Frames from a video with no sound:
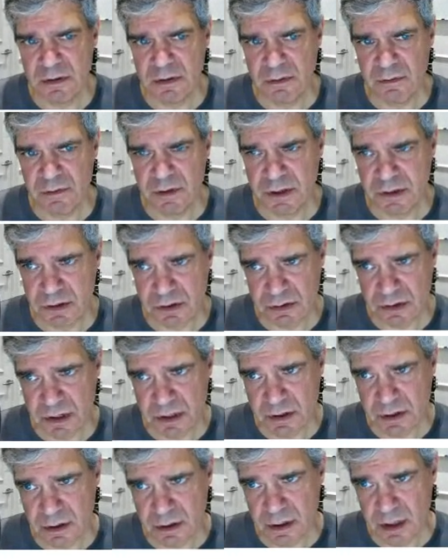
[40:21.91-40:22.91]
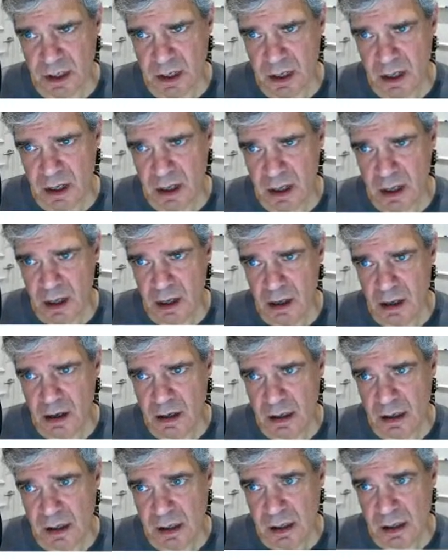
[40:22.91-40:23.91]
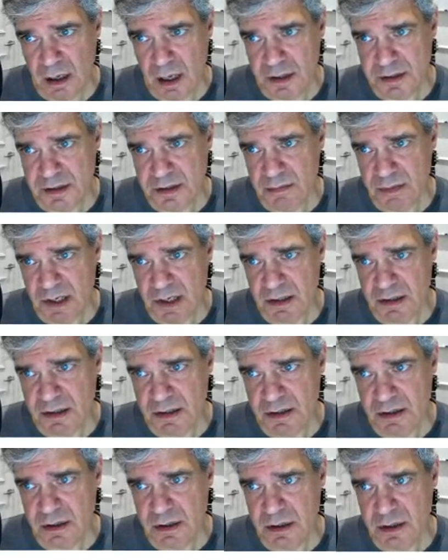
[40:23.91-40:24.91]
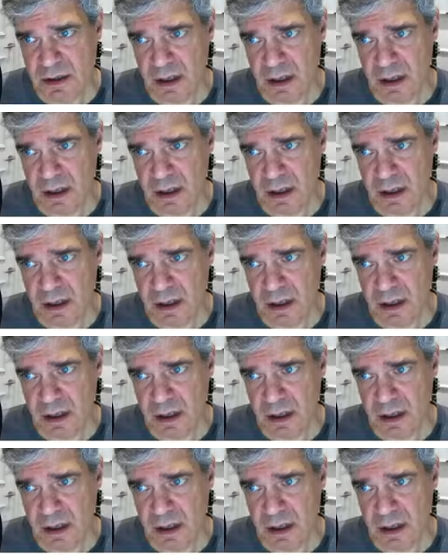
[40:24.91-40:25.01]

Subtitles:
features here. And it estimates so